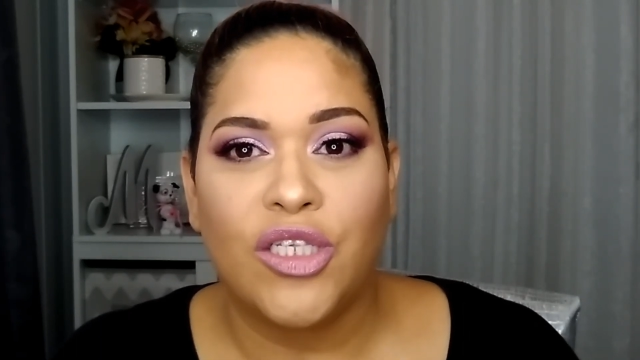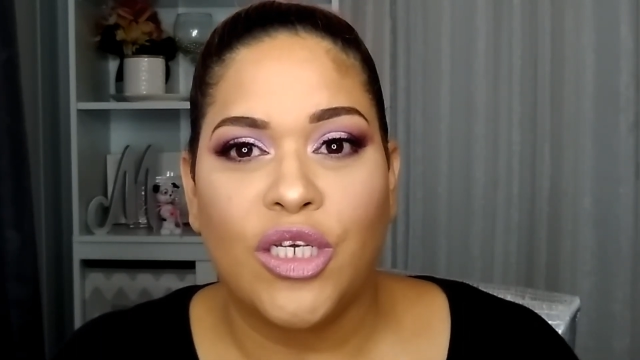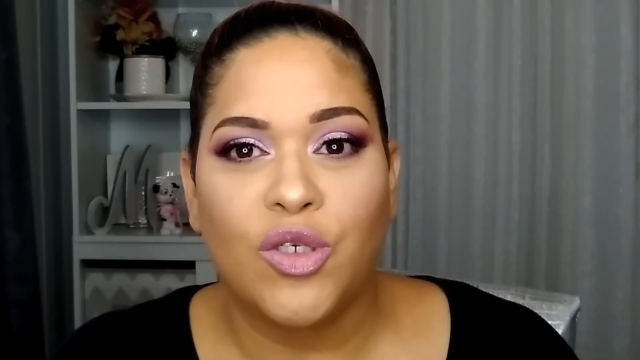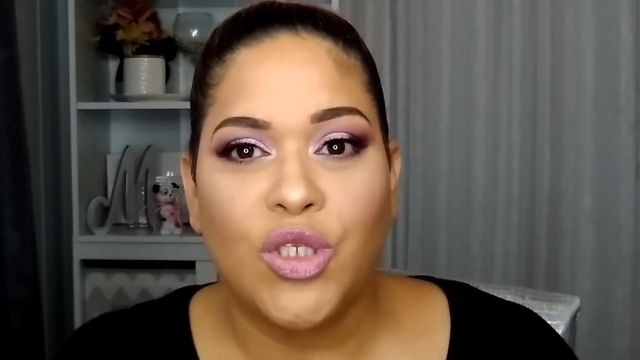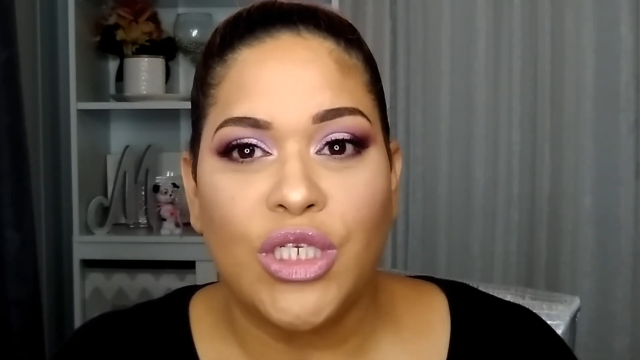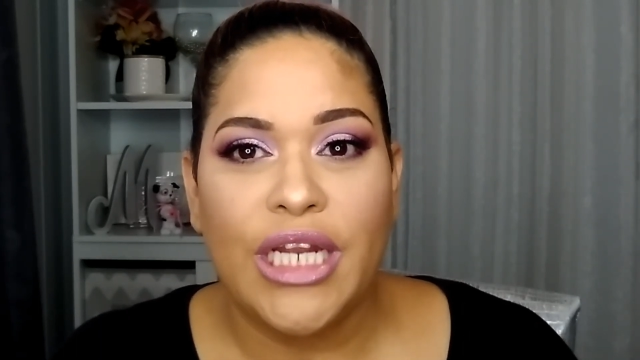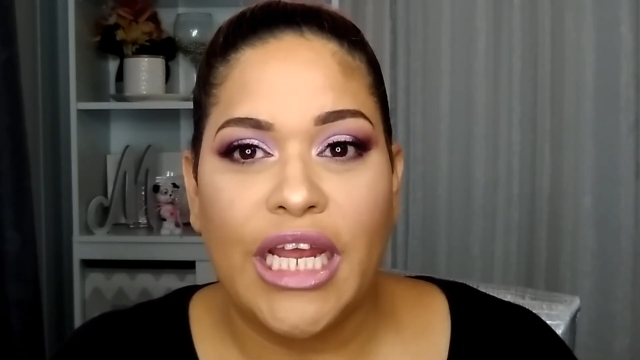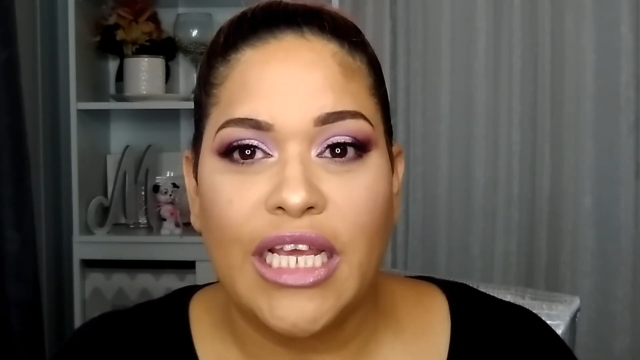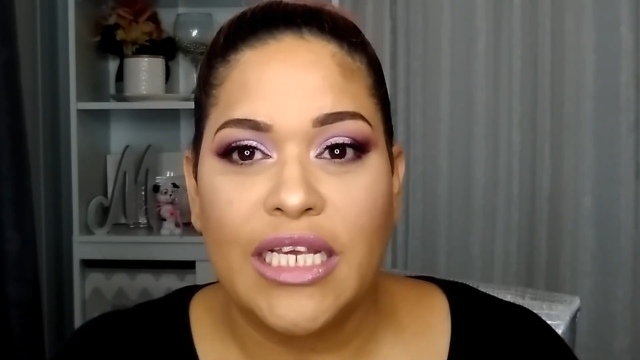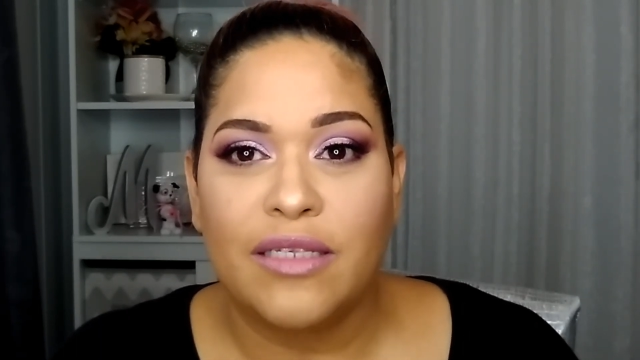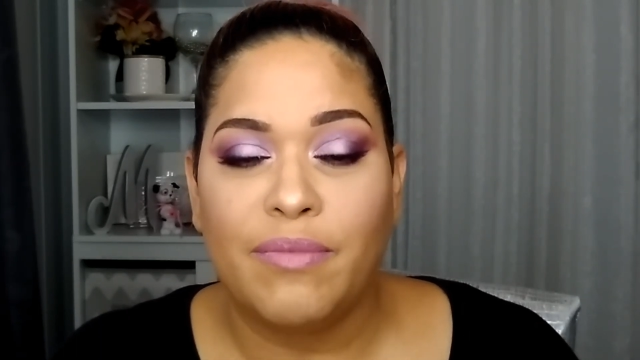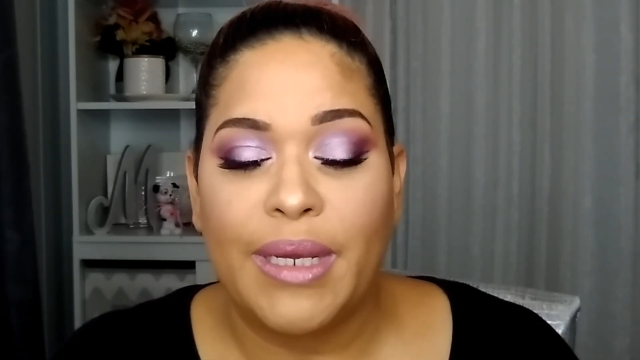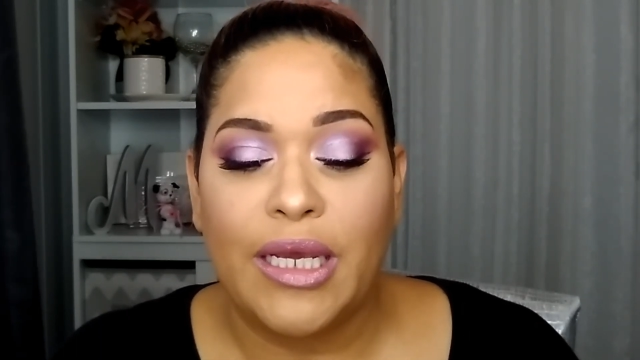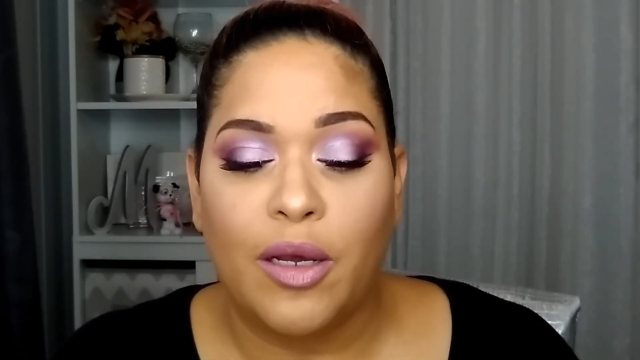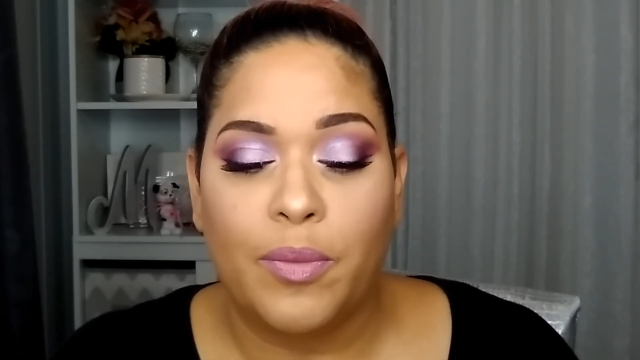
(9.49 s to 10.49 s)
So today's
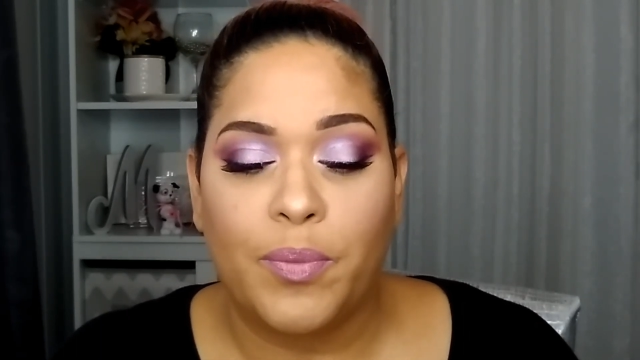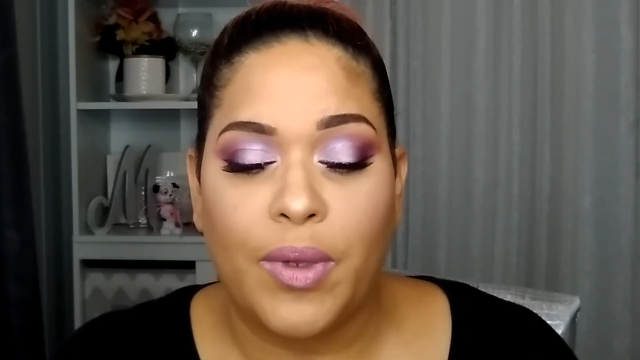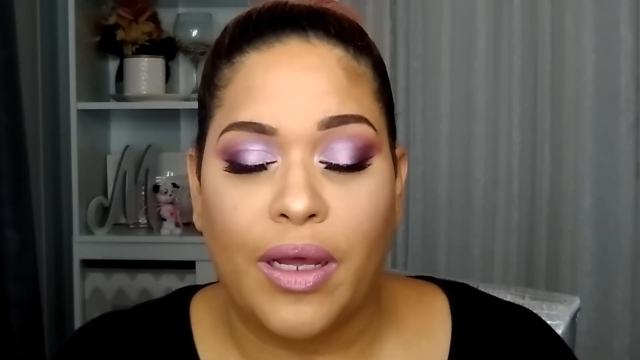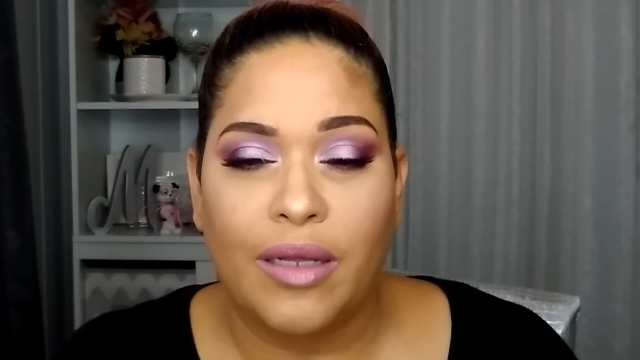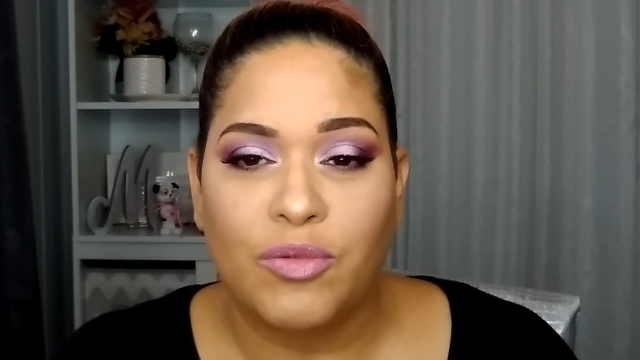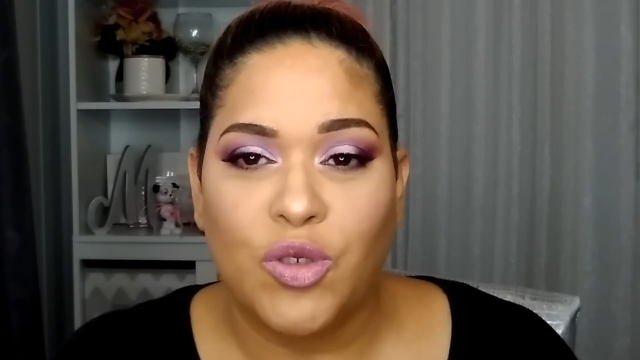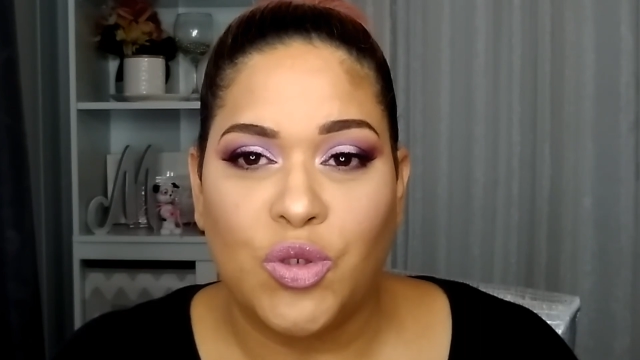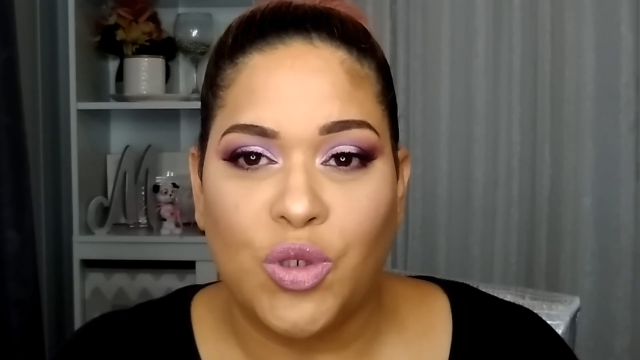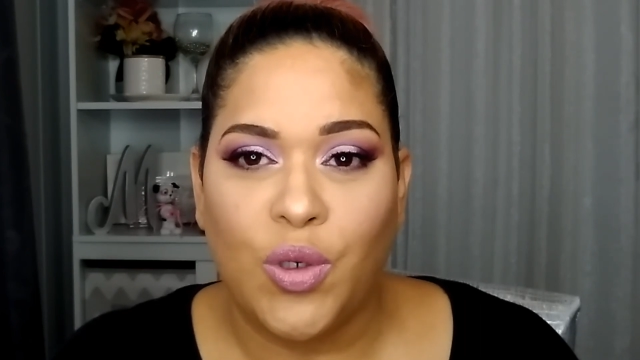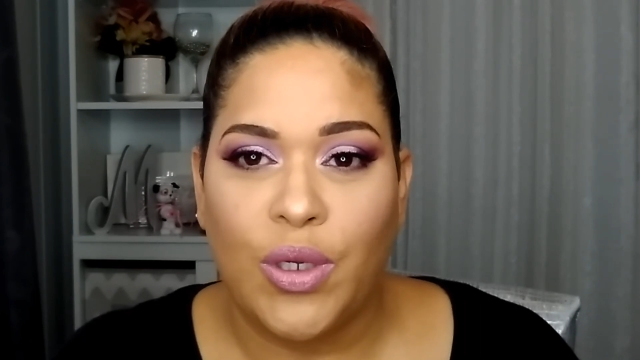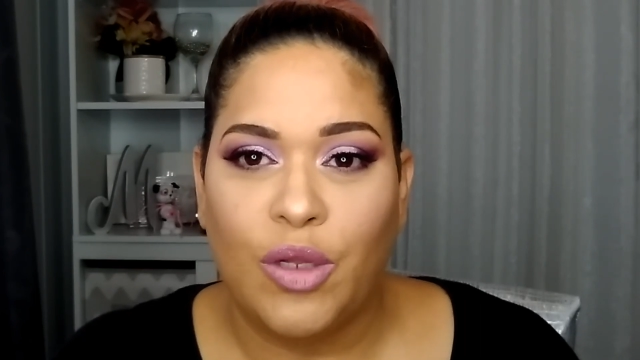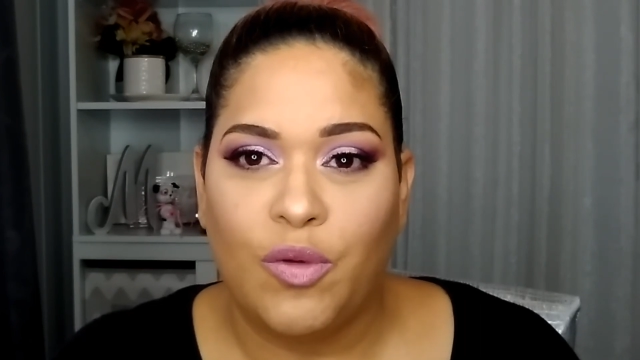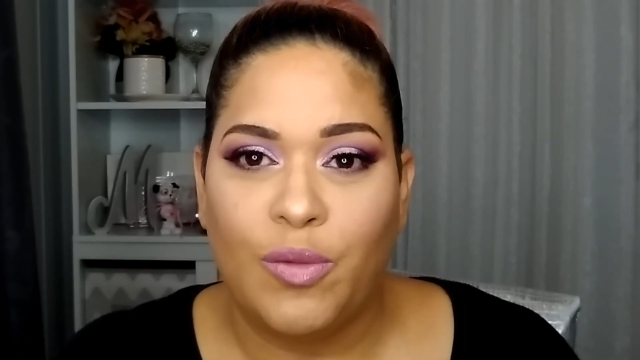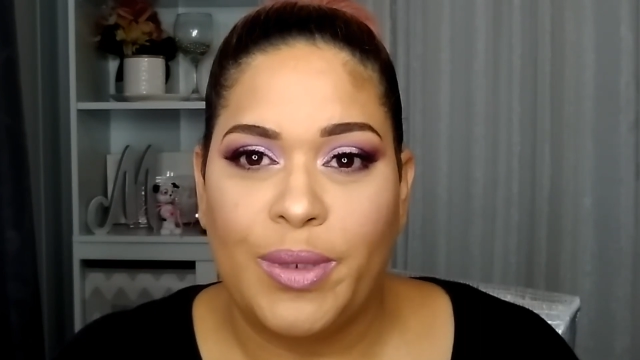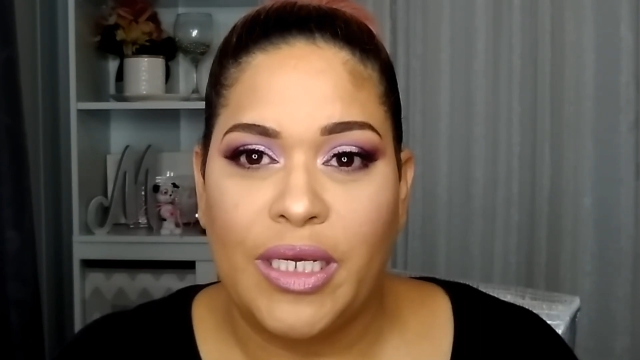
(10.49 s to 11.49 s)
makeup
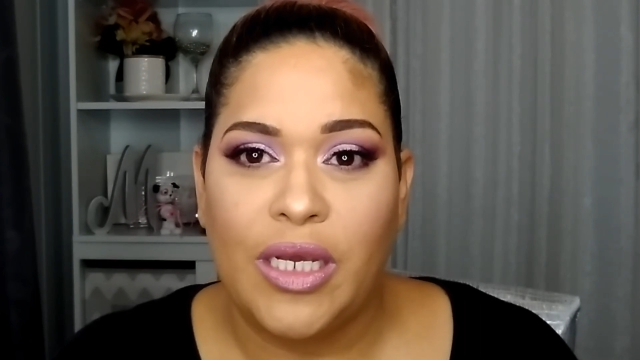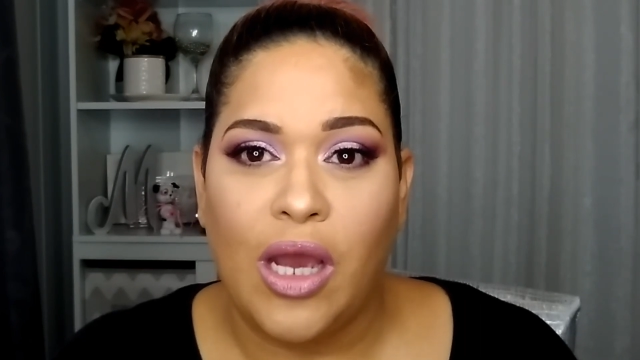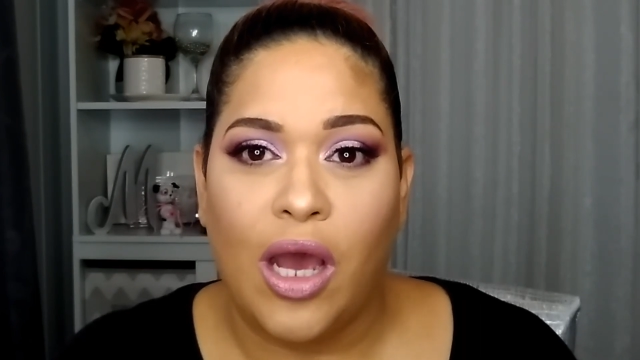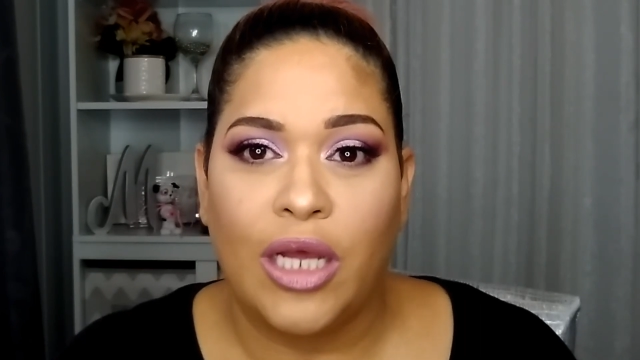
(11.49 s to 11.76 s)
tutorial will be